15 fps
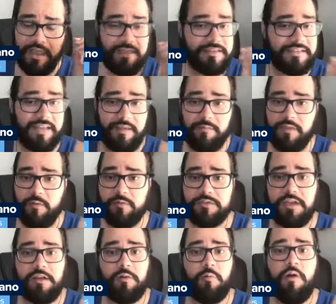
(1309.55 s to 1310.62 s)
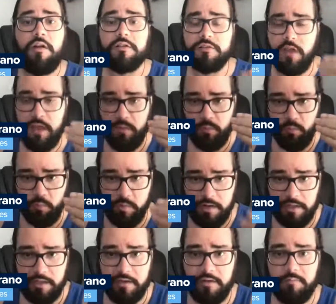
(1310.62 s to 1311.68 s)
Same thing with Taylor Walls, a
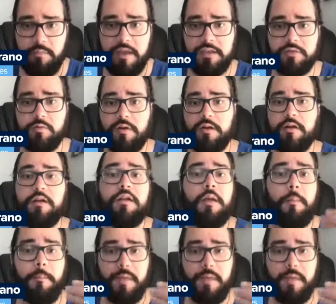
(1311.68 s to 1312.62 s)
really good base runner.